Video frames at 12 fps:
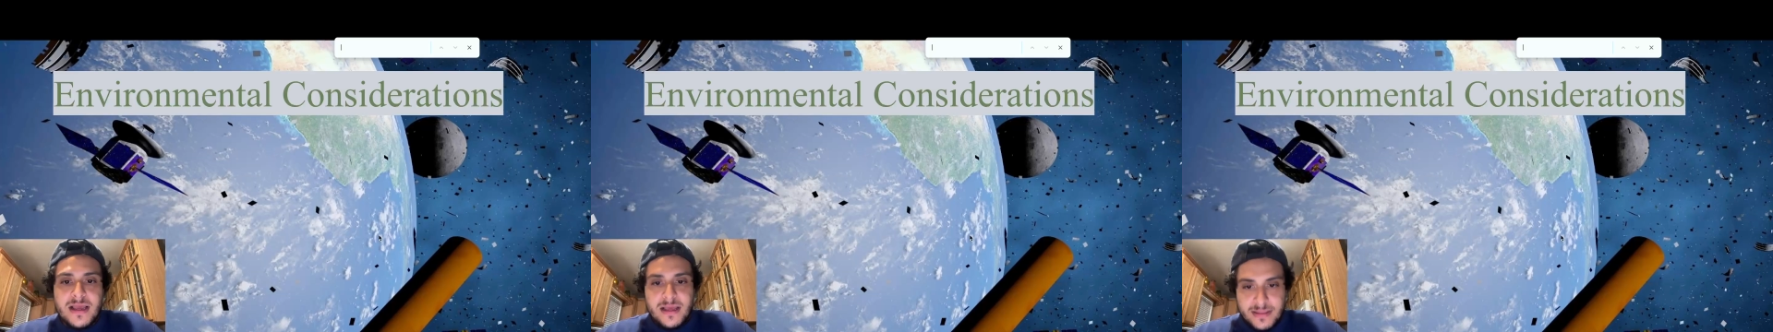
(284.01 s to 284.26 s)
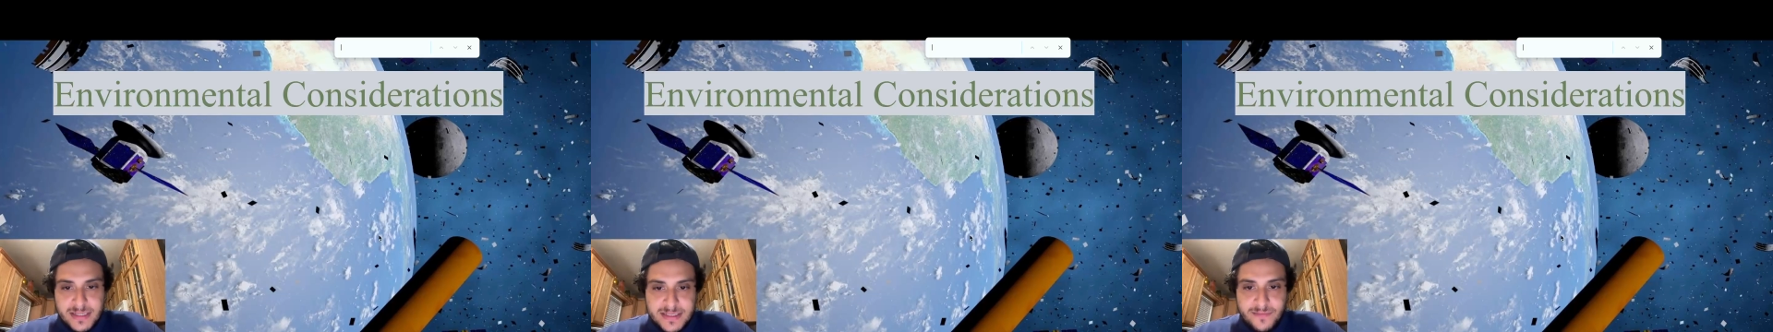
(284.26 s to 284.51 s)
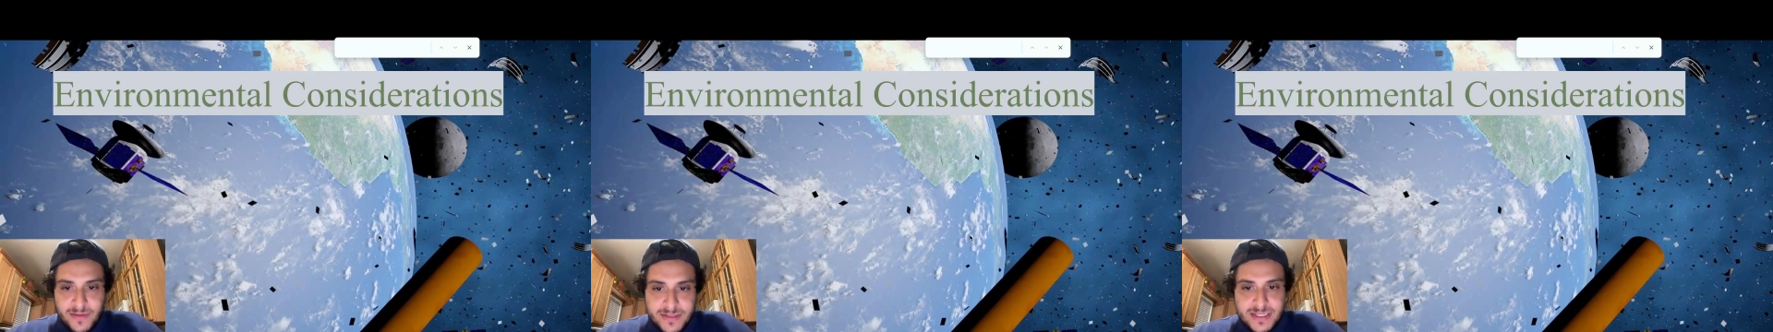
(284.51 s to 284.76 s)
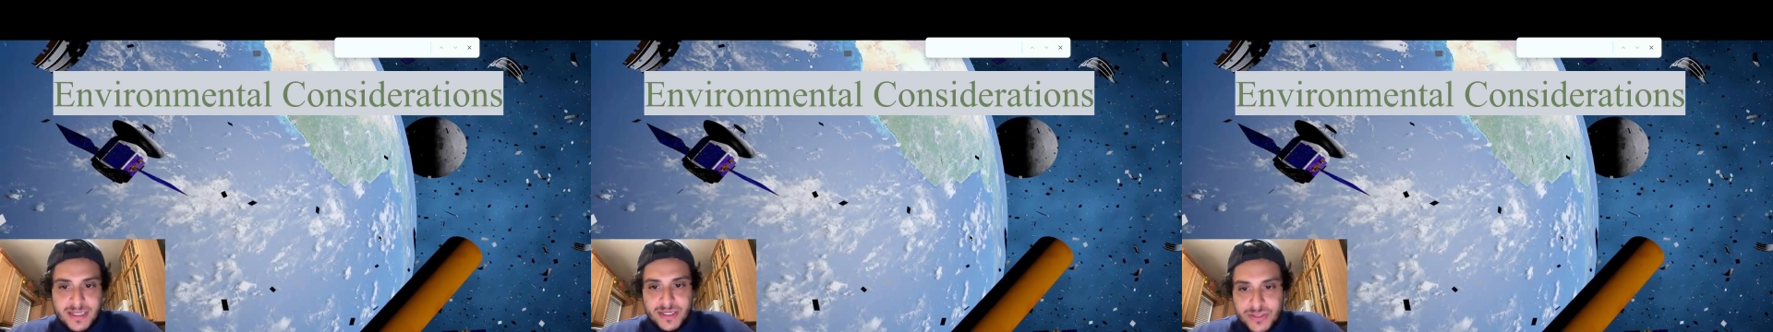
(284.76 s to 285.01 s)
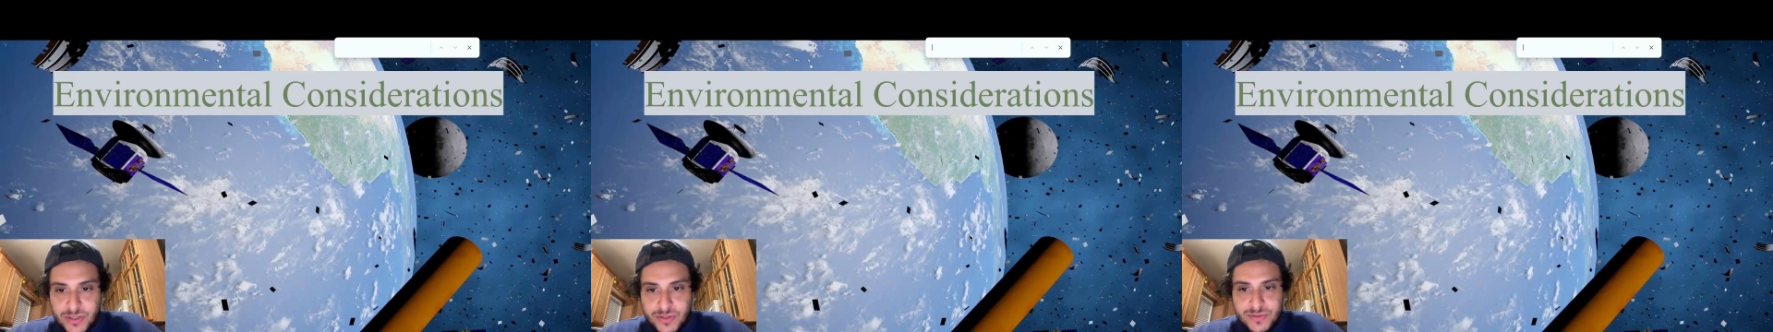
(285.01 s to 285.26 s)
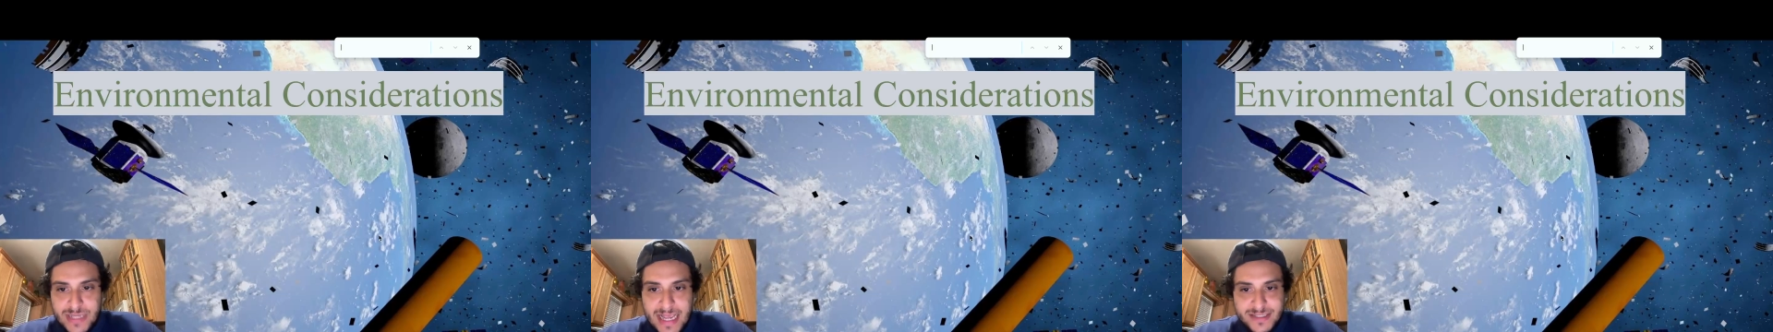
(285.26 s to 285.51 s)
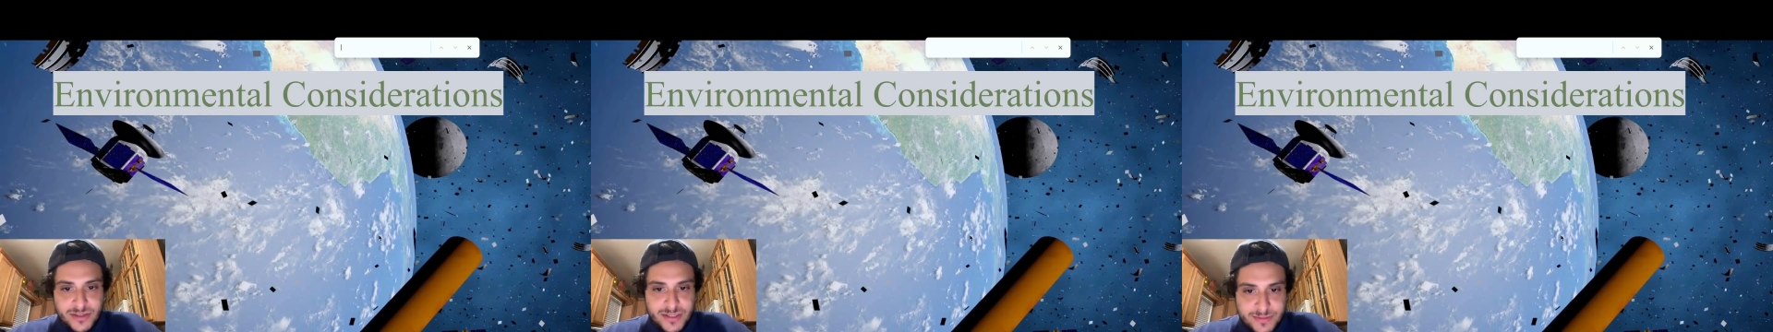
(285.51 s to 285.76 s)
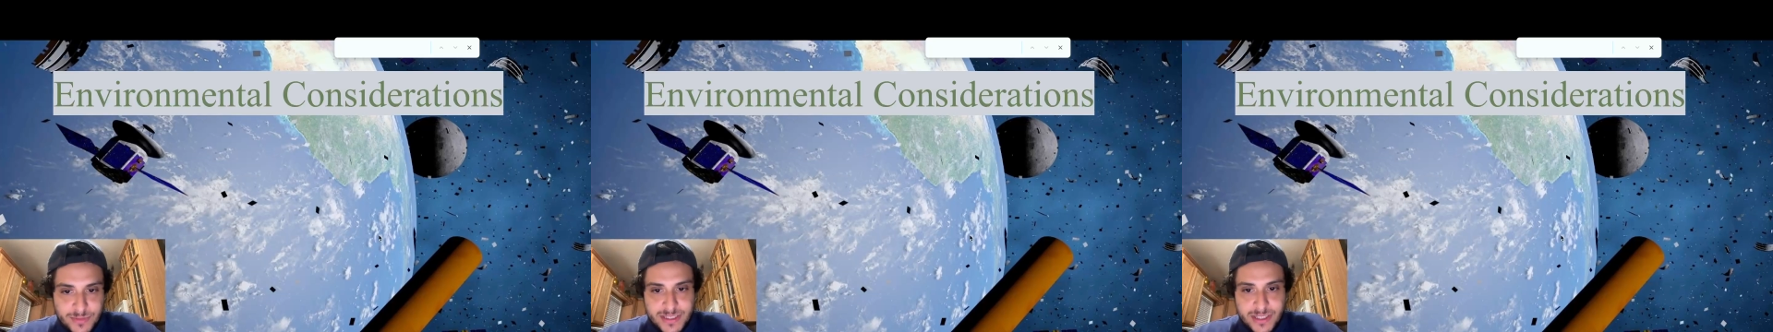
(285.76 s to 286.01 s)
These events could introduce hazardous
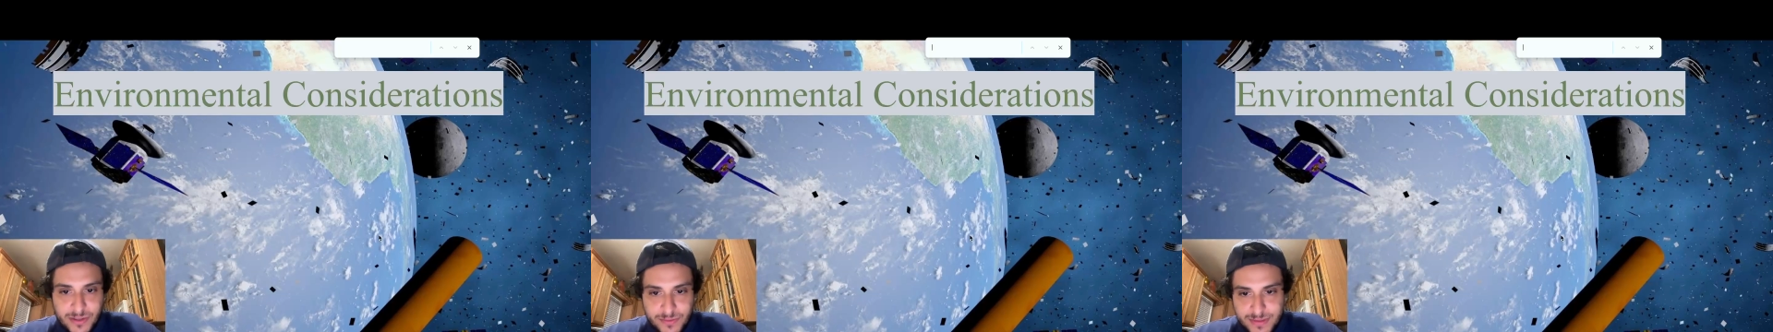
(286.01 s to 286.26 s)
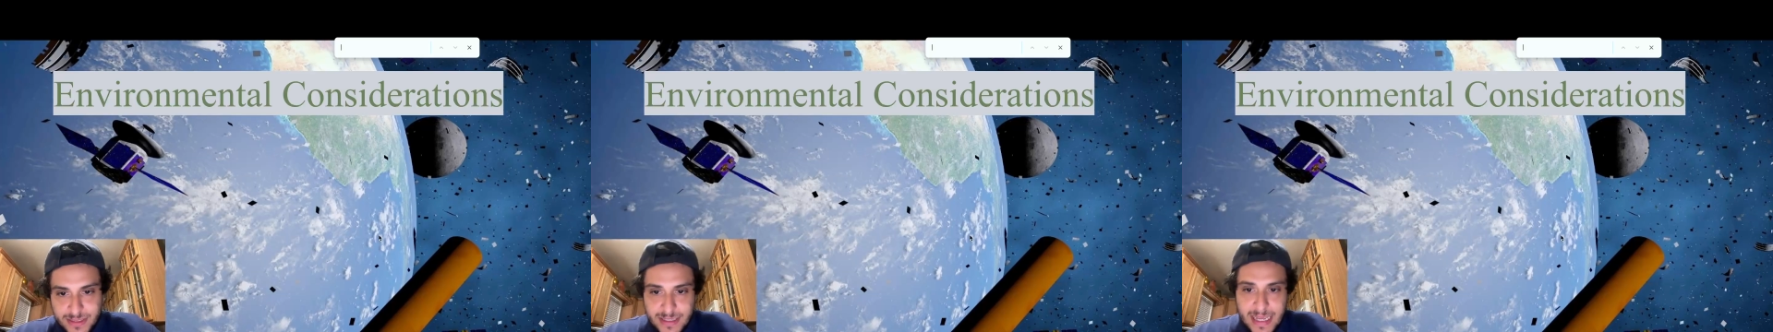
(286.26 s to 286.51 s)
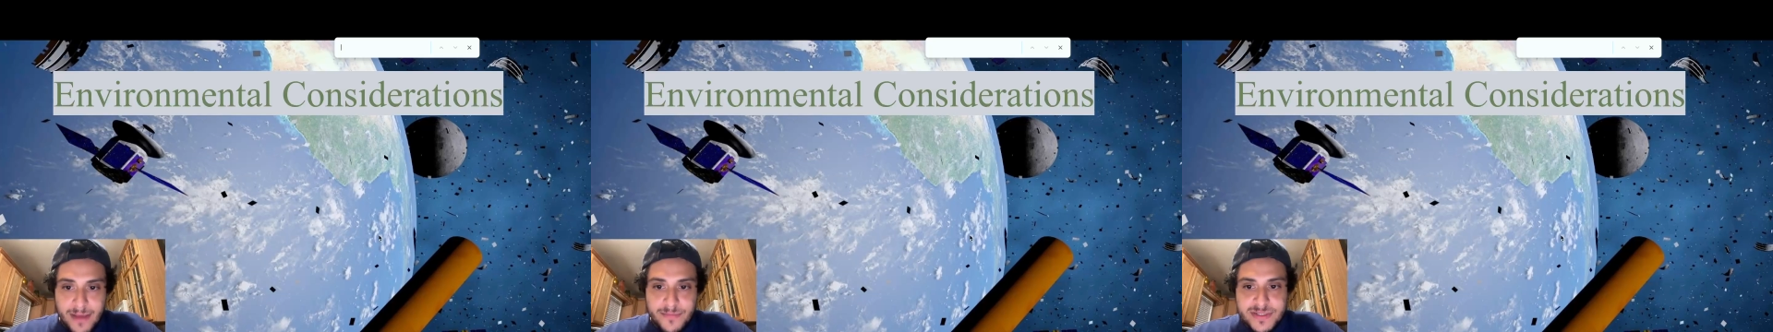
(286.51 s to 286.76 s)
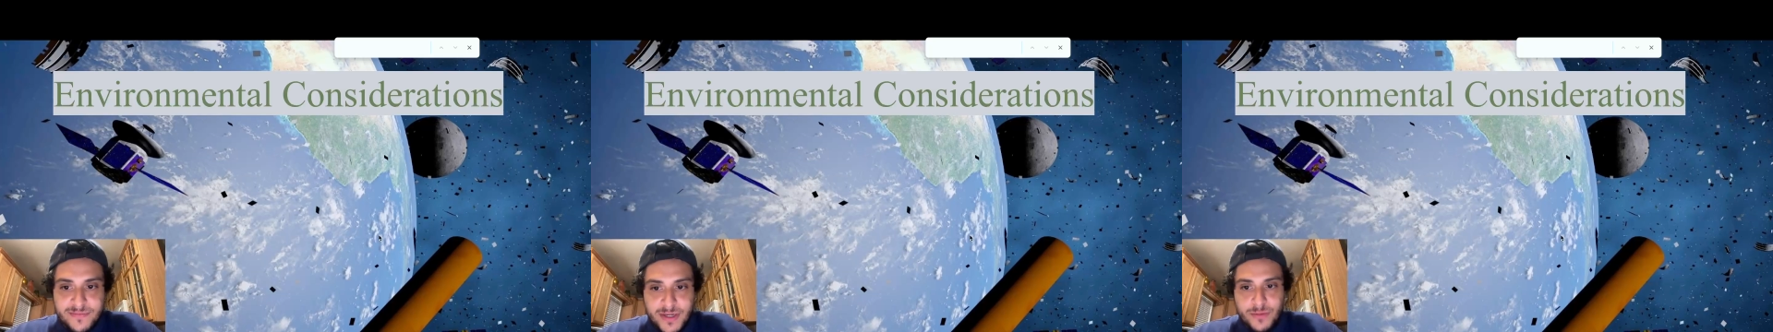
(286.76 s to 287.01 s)
materials in the atmosphere,